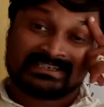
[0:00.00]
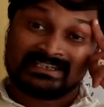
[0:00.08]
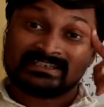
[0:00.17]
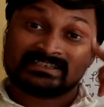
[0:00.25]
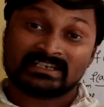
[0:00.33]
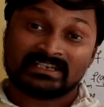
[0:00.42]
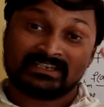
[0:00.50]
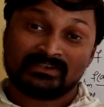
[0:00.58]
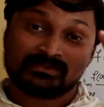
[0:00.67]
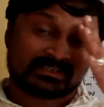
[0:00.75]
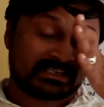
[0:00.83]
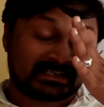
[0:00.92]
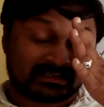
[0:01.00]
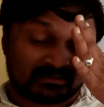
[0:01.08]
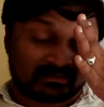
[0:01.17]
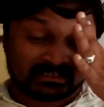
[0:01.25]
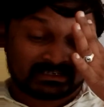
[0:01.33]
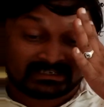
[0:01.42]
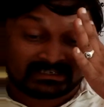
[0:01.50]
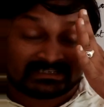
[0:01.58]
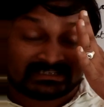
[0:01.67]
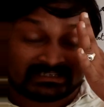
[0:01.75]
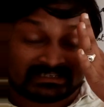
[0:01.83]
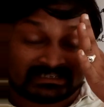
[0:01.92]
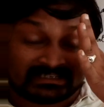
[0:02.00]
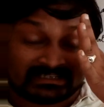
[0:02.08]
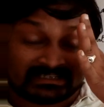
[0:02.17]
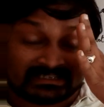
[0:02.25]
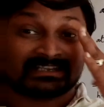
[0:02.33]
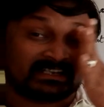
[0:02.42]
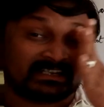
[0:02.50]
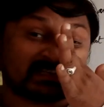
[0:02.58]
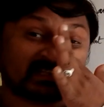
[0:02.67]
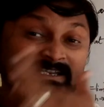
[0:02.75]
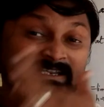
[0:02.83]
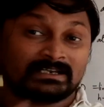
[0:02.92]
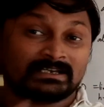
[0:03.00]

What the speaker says: Jinisha, you check all girls are present or not,